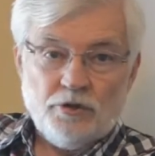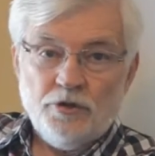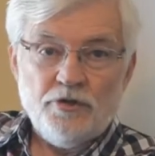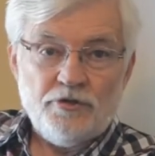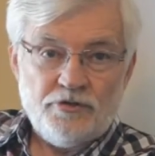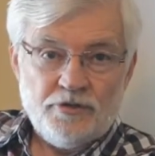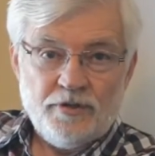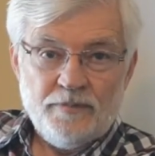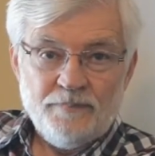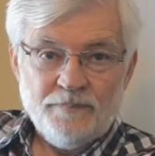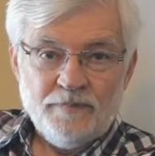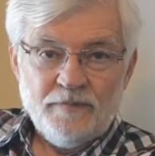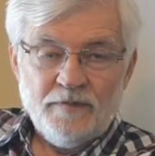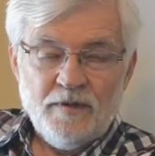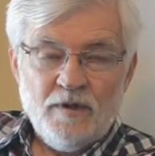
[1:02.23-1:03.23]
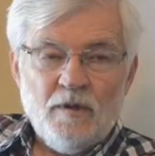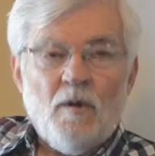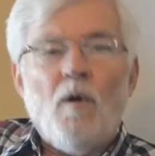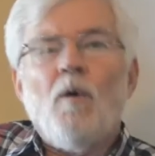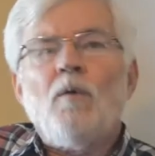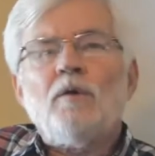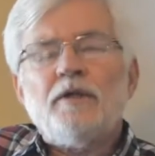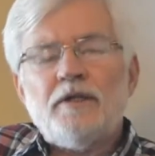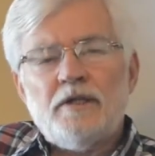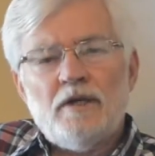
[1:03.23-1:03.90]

earth. Holy,